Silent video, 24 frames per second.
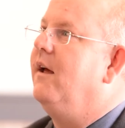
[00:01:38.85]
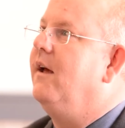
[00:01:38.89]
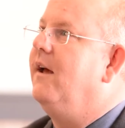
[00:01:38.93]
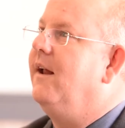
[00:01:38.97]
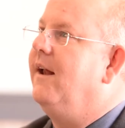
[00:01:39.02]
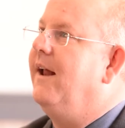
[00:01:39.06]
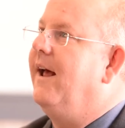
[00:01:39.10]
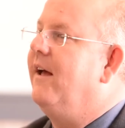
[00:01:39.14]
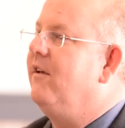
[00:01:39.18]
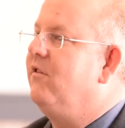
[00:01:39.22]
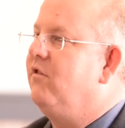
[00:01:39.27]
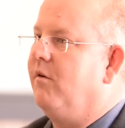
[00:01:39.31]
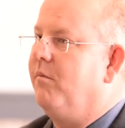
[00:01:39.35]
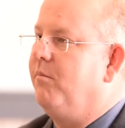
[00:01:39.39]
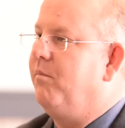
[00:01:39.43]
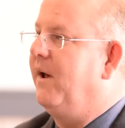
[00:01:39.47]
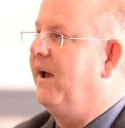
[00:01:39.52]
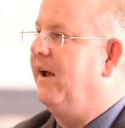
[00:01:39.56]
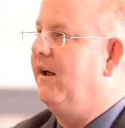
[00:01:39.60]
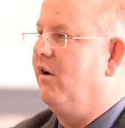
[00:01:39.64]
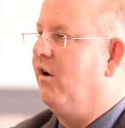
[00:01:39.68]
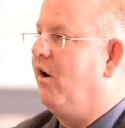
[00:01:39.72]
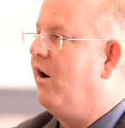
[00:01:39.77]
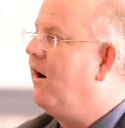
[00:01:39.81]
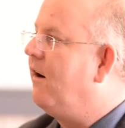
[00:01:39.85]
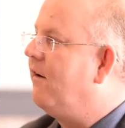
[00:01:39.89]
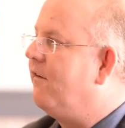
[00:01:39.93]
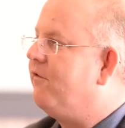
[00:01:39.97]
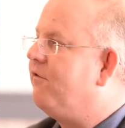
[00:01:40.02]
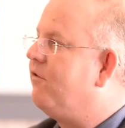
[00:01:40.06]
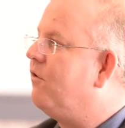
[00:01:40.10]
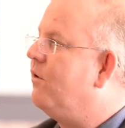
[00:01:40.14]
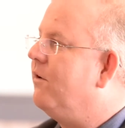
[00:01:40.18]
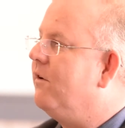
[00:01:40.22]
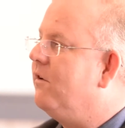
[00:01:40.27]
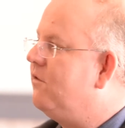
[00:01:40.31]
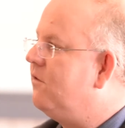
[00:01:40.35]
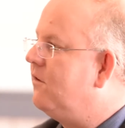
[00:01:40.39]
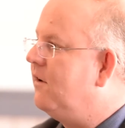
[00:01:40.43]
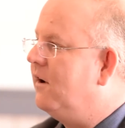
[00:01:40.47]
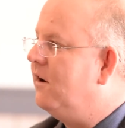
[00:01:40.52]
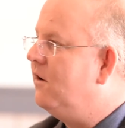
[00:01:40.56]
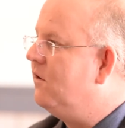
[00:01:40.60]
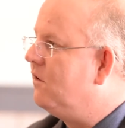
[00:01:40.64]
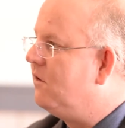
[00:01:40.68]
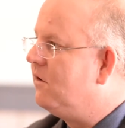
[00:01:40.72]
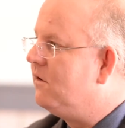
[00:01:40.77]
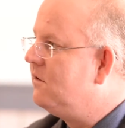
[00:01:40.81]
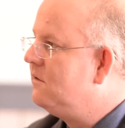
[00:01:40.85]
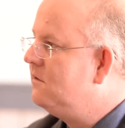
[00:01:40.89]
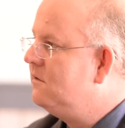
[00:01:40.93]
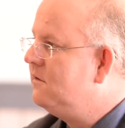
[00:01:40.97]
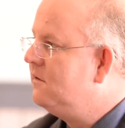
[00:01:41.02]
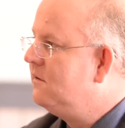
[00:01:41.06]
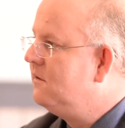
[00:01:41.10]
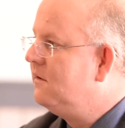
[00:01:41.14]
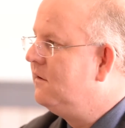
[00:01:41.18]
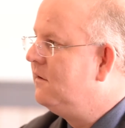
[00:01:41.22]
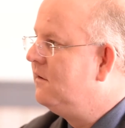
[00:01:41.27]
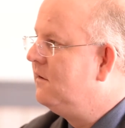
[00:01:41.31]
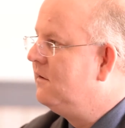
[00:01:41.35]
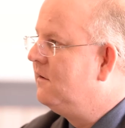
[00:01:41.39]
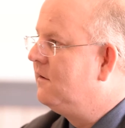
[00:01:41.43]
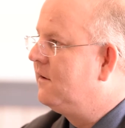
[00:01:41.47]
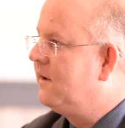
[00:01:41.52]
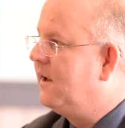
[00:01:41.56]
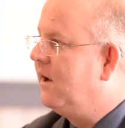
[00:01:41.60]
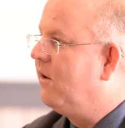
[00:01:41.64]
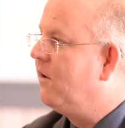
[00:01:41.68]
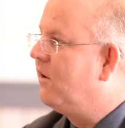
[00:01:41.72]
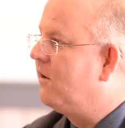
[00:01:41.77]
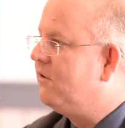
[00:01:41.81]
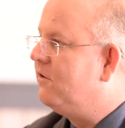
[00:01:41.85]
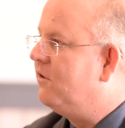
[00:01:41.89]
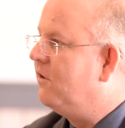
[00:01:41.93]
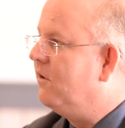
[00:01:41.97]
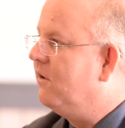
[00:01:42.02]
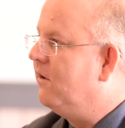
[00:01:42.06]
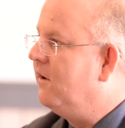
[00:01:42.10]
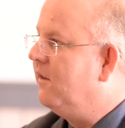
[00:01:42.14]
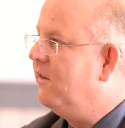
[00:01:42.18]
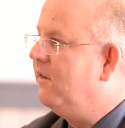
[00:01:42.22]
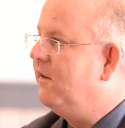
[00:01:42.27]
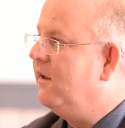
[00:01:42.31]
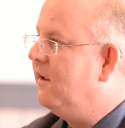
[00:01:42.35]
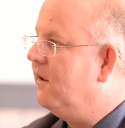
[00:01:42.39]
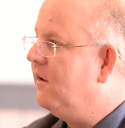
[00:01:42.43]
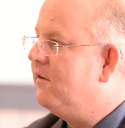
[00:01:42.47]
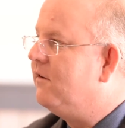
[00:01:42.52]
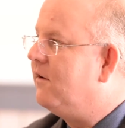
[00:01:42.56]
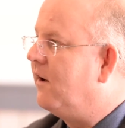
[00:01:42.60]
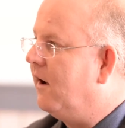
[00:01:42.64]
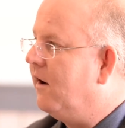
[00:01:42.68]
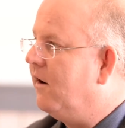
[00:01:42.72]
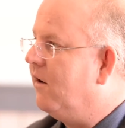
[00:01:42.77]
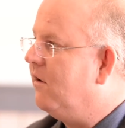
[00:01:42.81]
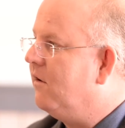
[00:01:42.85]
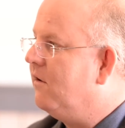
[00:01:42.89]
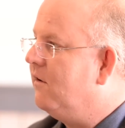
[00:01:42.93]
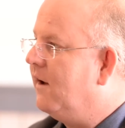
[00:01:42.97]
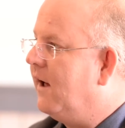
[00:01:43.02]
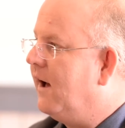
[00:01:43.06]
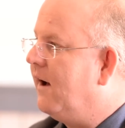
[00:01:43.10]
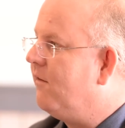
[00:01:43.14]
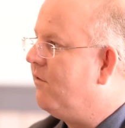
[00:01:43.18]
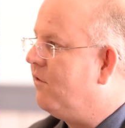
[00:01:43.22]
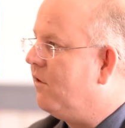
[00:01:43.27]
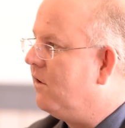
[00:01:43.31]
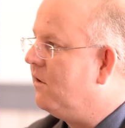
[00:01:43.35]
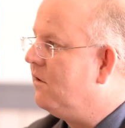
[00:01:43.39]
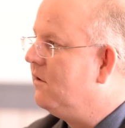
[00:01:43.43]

it hasn't paid off for a single character in the entire novel.